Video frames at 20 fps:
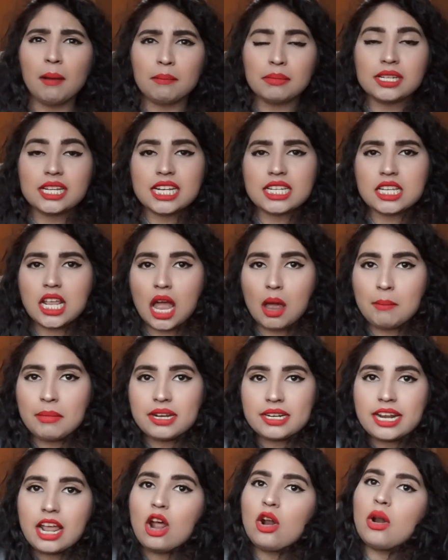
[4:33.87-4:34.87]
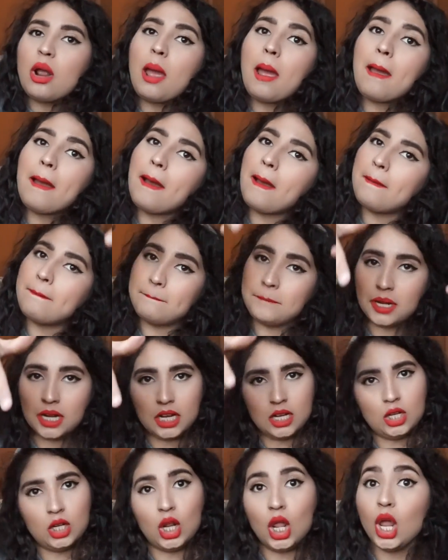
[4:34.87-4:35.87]
Please comment down
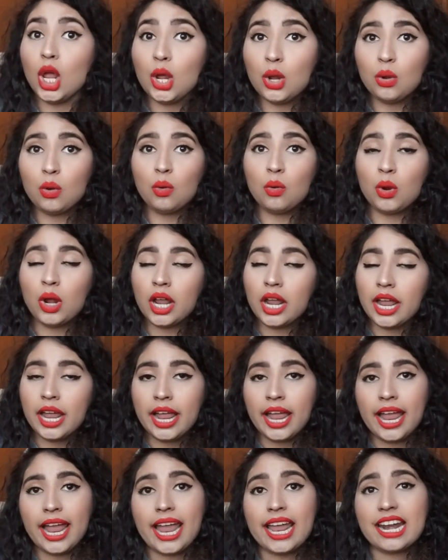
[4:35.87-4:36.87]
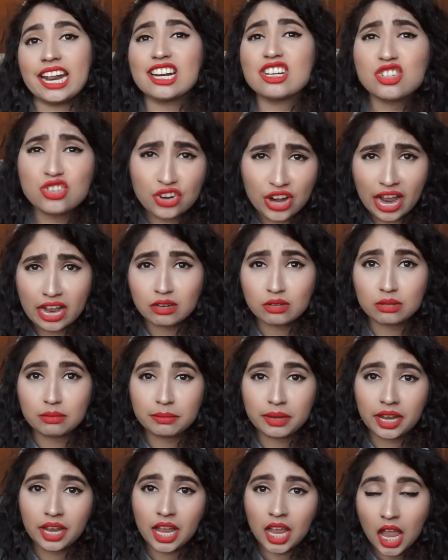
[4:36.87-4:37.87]
below and interact with
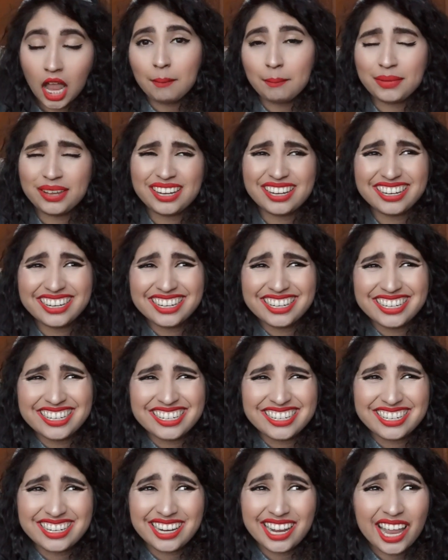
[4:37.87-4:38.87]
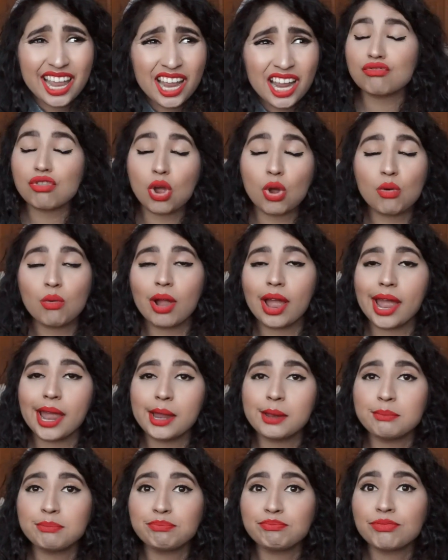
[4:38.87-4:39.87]
me because, yeah,
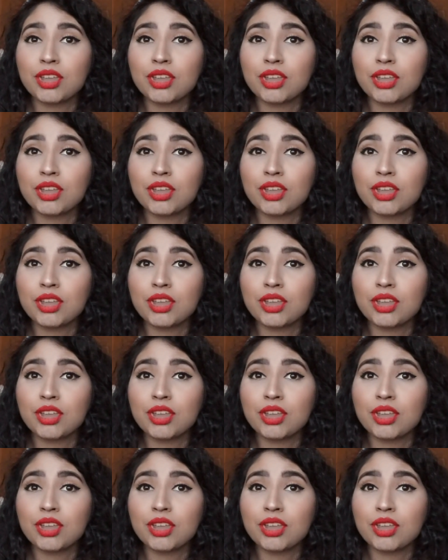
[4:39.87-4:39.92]
okay.